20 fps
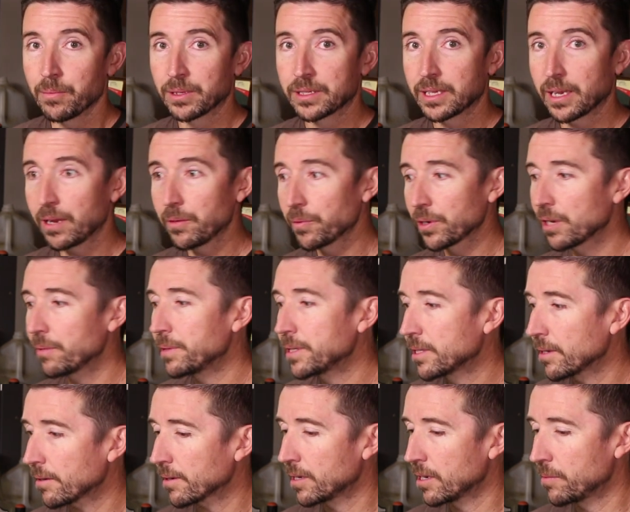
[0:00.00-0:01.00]
But today we're gonna be
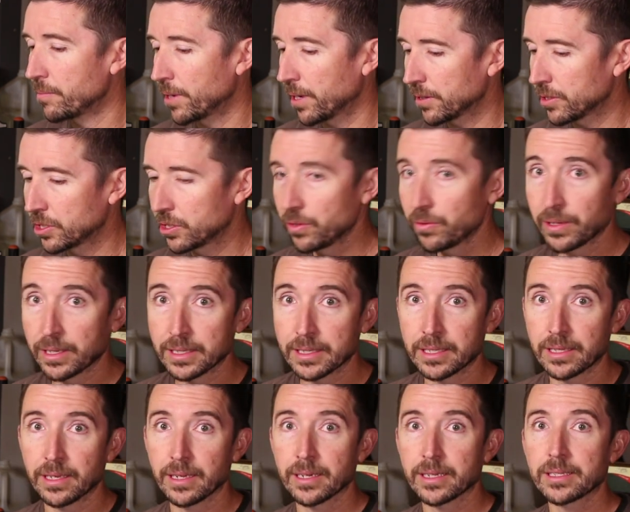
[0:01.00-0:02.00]
talking about shooting
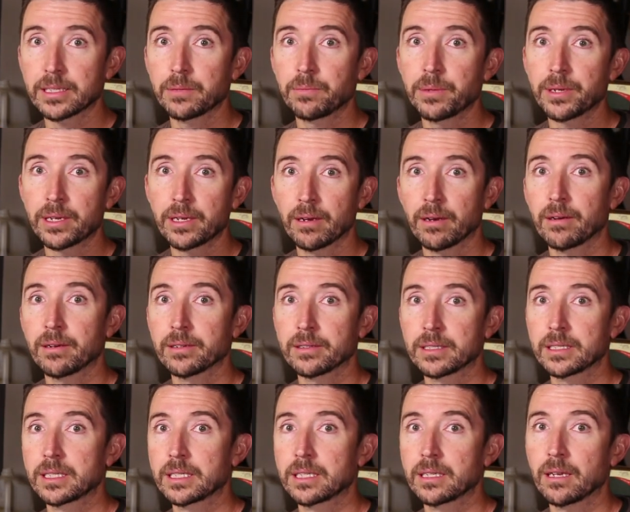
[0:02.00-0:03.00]
sticks
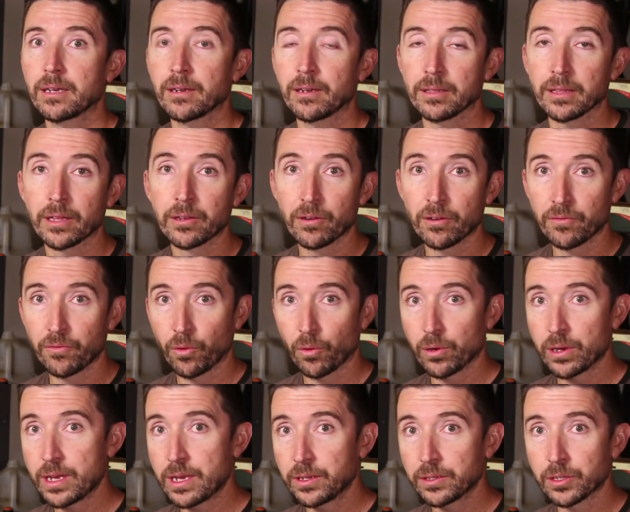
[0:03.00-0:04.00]
because Leonard
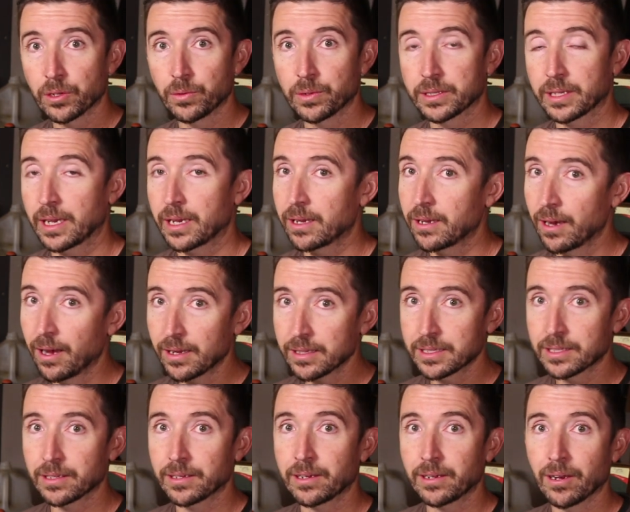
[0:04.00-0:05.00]
Voorhees, who is a
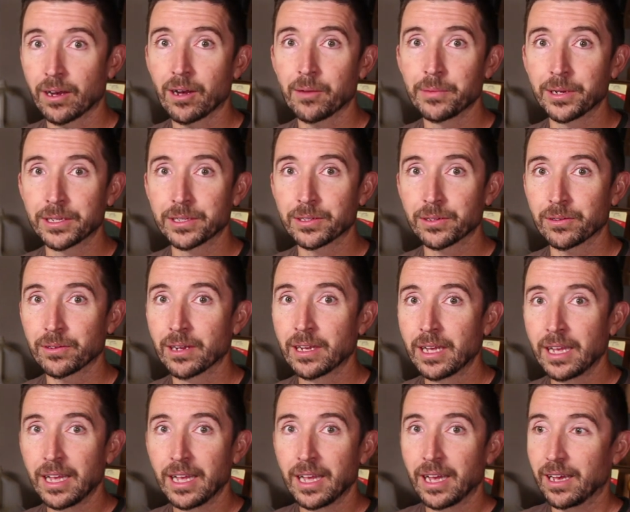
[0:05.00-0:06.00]
constant commenter
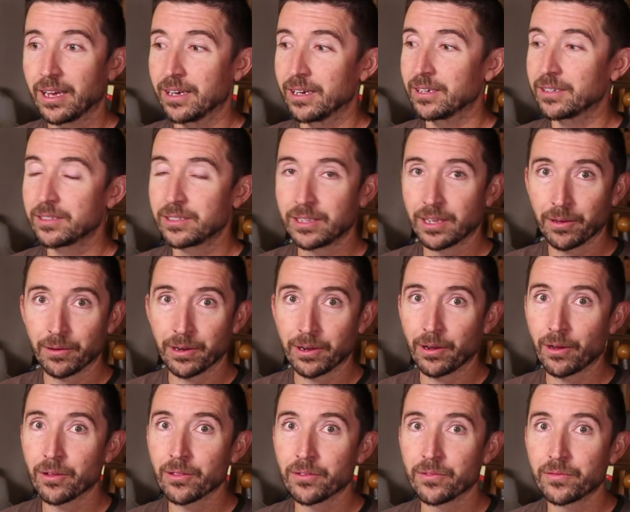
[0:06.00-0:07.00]
down on
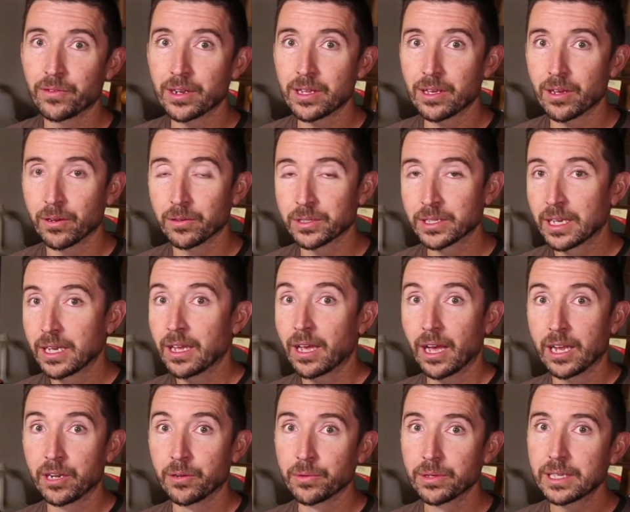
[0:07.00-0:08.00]
all the videos,
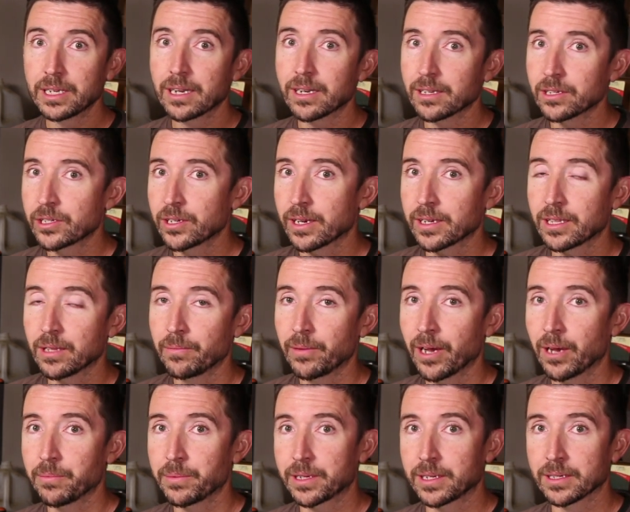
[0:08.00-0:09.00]
and you really need to check them
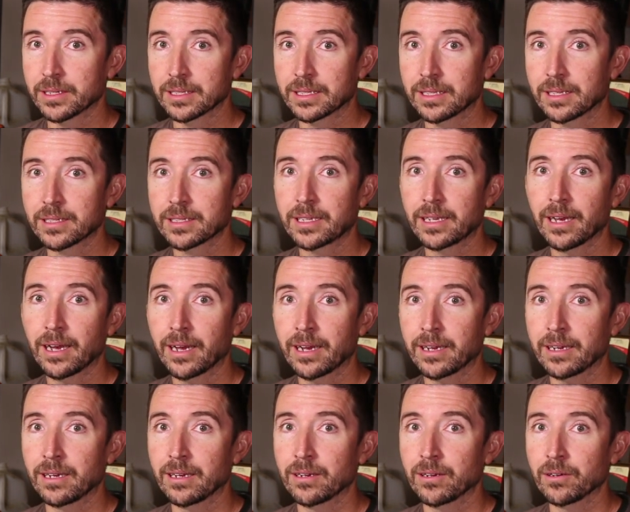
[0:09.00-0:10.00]
out because this
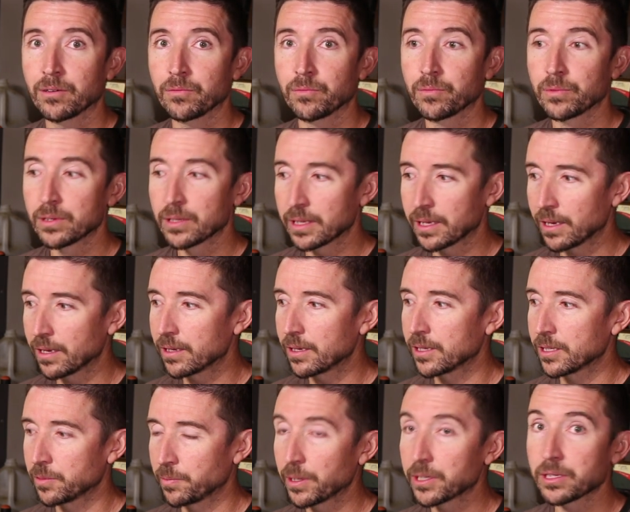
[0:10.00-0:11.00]
guy really
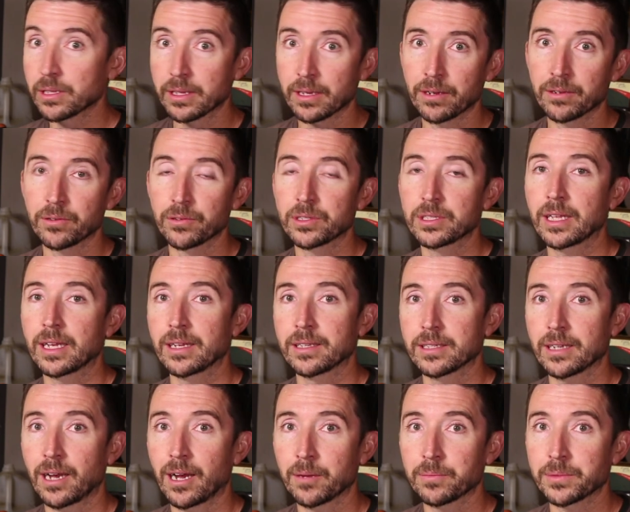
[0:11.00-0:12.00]
especially understands
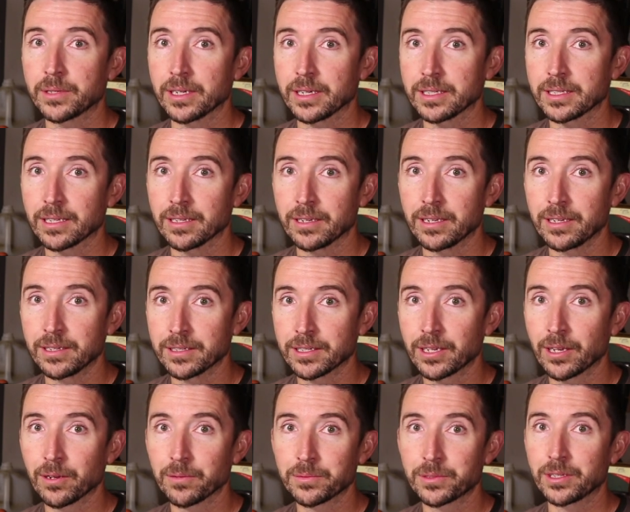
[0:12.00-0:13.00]
optics. And he's
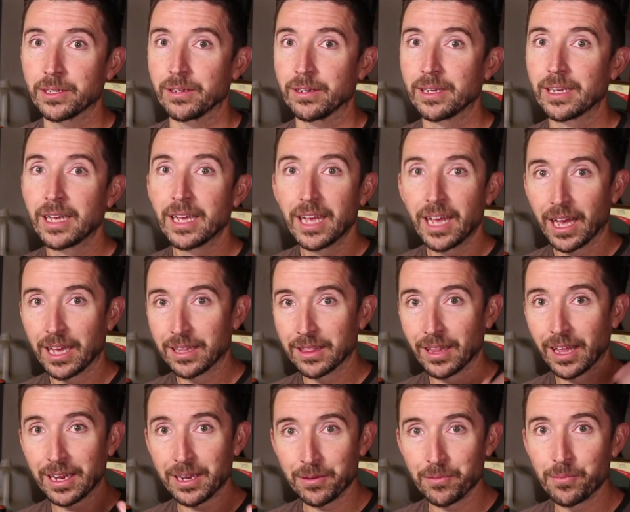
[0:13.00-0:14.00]
helped to
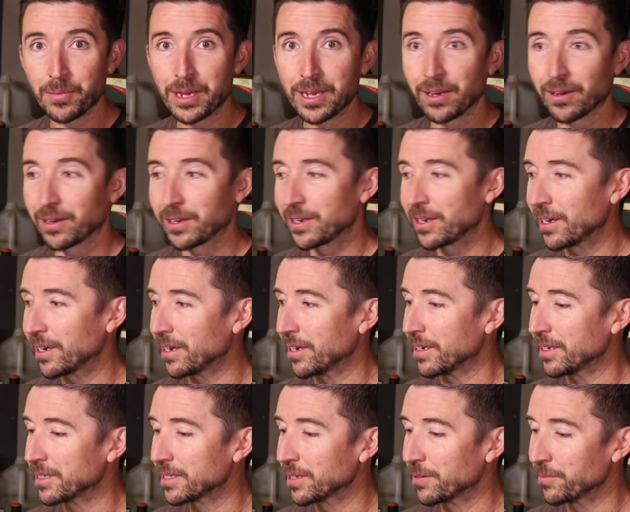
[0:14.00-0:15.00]
enlighten me on
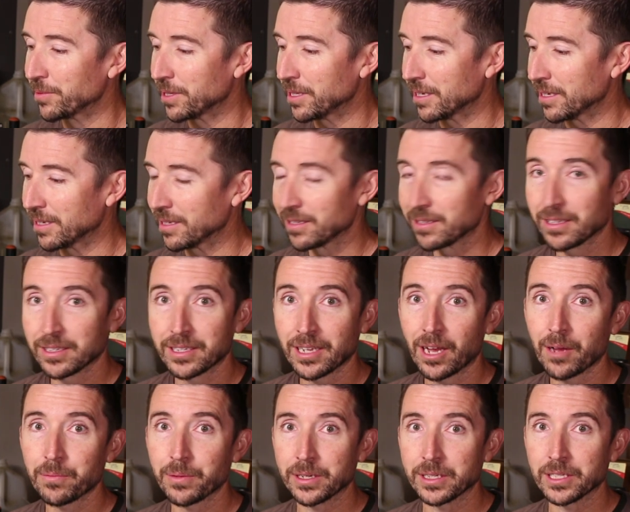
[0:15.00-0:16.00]
some of the
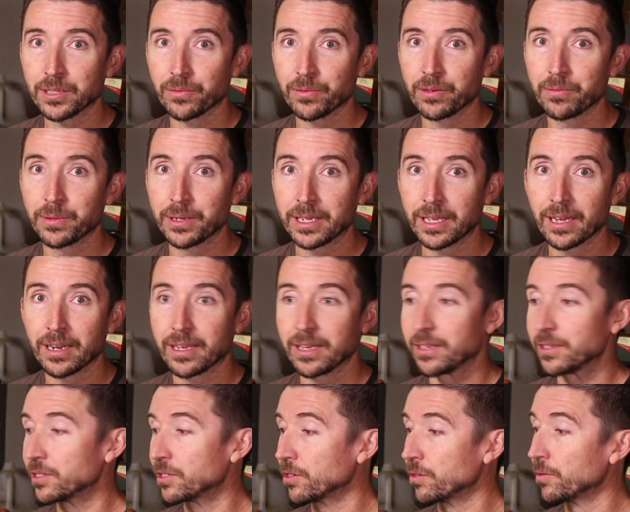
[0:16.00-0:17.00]
topics that we've been getting
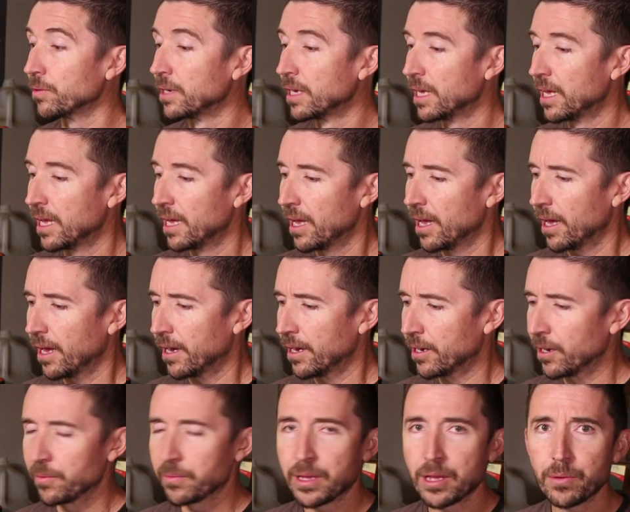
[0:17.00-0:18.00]
into.
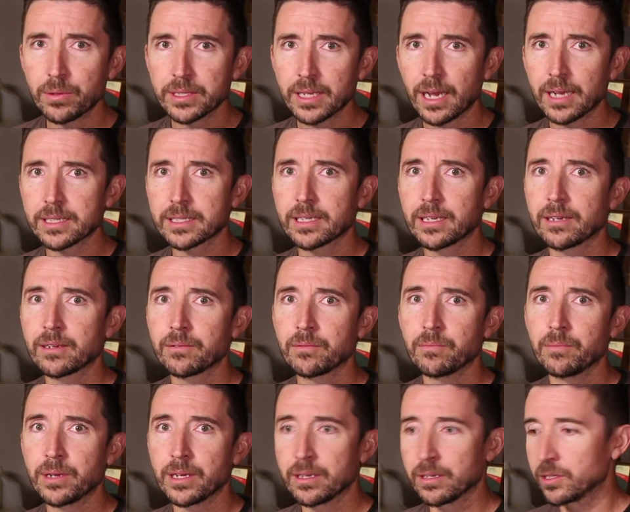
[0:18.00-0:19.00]
He was
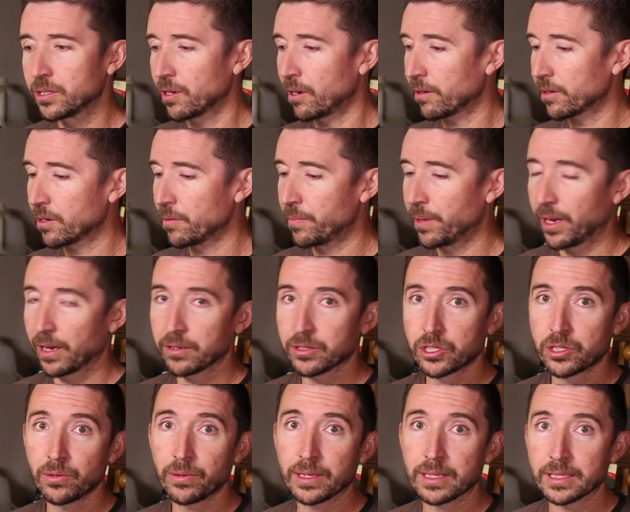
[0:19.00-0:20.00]
asking me to talk about
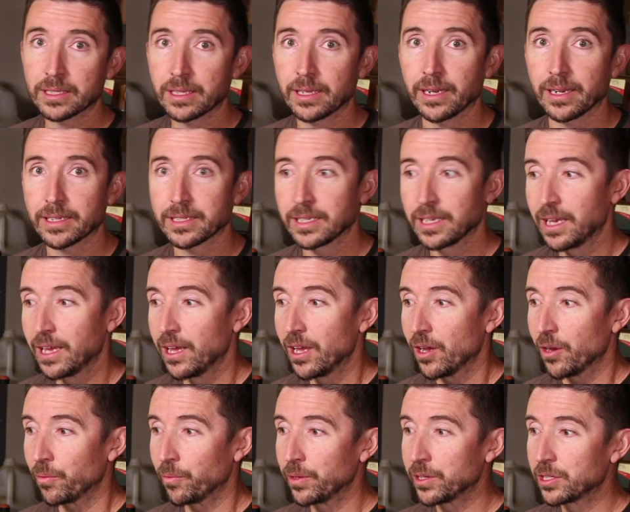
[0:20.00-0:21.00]
shooting sticks,
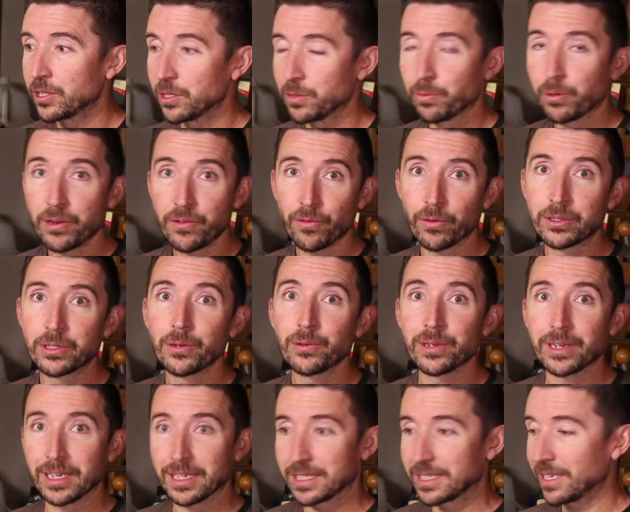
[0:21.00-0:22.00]
which is pretty
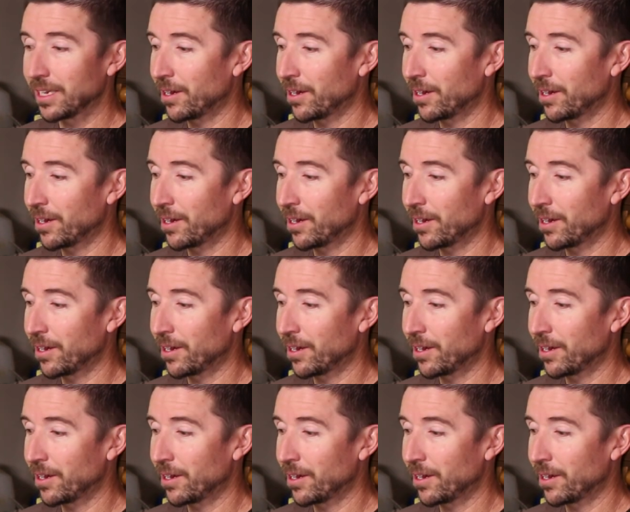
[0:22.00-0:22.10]
fortuitous.